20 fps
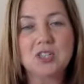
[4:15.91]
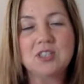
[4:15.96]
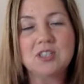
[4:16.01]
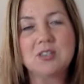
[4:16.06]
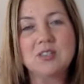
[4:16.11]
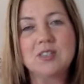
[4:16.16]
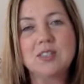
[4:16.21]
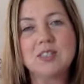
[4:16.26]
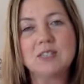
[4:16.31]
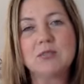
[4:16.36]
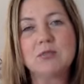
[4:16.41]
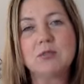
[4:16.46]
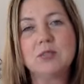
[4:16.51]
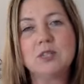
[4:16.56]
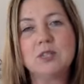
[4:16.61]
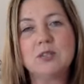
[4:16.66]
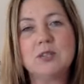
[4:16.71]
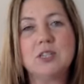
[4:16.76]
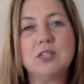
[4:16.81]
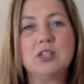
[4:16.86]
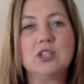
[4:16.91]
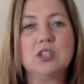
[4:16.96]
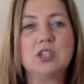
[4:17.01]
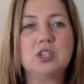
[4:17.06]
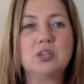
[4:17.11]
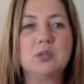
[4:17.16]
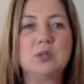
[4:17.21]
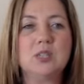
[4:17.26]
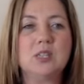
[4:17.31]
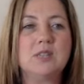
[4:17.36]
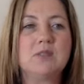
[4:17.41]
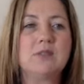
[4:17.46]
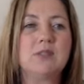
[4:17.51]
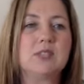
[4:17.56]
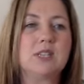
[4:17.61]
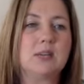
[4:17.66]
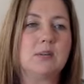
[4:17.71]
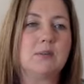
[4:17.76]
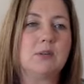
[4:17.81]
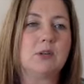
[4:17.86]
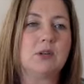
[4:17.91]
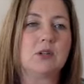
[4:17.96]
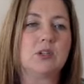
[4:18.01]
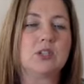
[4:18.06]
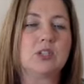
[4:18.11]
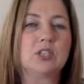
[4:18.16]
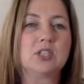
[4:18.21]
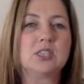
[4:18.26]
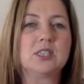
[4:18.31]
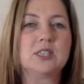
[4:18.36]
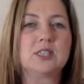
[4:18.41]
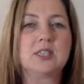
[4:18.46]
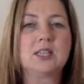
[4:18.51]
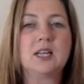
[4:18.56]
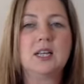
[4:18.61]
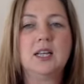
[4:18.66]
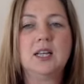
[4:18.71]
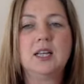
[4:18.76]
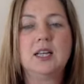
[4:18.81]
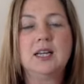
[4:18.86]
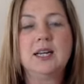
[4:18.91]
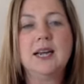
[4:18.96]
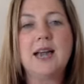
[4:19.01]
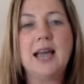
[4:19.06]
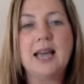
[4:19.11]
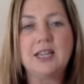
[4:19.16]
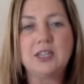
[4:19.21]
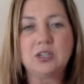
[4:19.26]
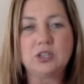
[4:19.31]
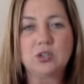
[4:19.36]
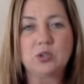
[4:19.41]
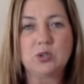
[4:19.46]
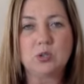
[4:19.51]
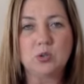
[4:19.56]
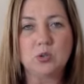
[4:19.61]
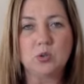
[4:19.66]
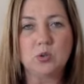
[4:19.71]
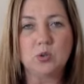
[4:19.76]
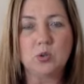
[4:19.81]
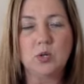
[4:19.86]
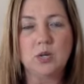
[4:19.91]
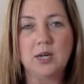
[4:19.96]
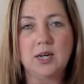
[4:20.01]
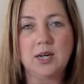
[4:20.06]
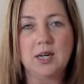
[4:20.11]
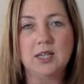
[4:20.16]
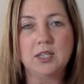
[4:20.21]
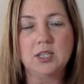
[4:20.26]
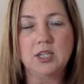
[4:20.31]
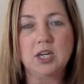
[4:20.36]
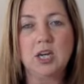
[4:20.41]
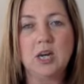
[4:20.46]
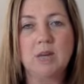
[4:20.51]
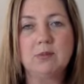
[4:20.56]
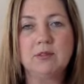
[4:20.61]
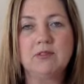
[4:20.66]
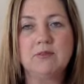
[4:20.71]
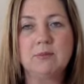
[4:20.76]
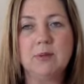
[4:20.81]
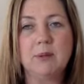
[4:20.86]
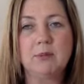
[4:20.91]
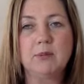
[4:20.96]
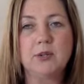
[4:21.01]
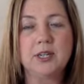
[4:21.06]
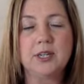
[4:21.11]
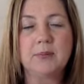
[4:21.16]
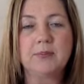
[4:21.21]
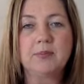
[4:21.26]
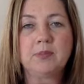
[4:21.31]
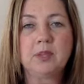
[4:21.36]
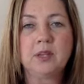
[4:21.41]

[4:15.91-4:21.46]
So it's this real intuitive, subconscious, natural type of memory.